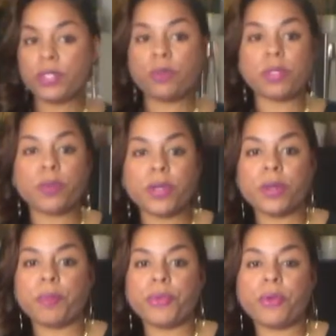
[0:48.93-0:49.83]
to do is we're
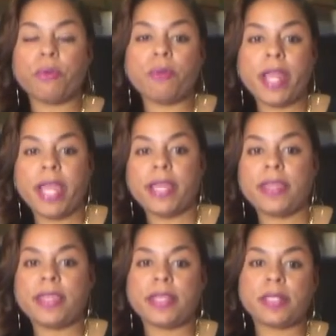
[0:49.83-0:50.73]
going to puree
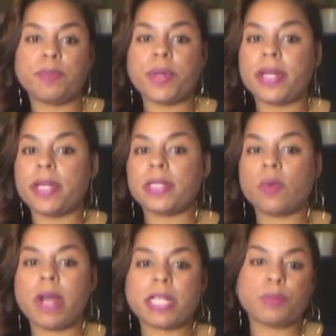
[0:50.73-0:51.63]
this butternut
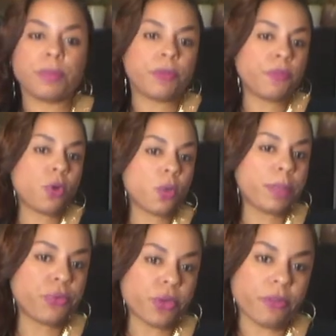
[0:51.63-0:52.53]
squash. But before
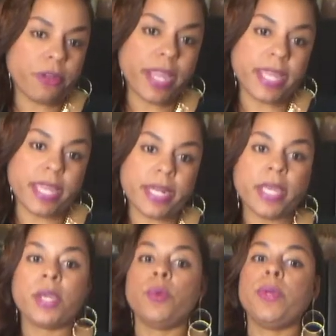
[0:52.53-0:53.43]
we puree
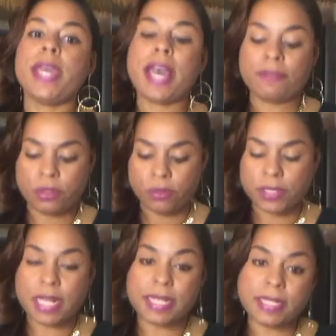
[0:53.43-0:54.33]
it, we have to
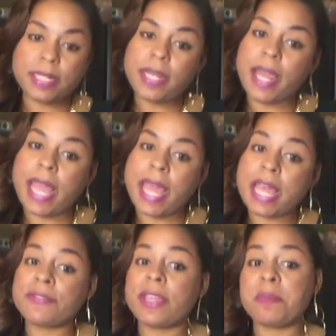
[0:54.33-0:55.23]
slice it in
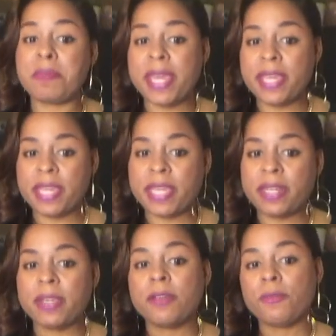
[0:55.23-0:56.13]
half and bake
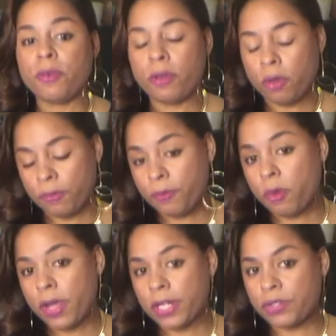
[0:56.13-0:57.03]
it on
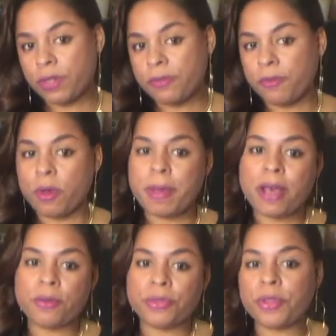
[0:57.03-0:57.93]
400 for
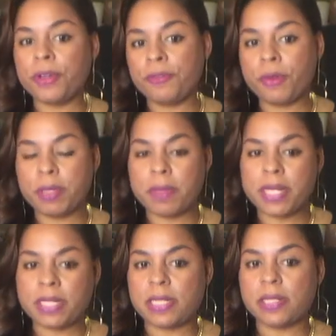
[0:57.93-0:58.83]
about 30-40
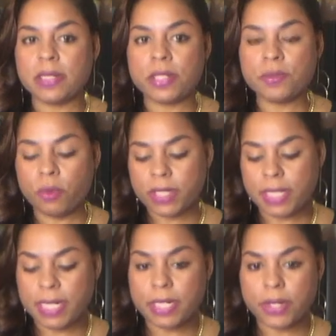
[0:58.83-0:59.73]
minutes until it's fork
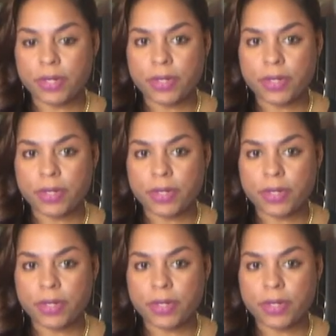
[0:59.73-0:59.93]
tender.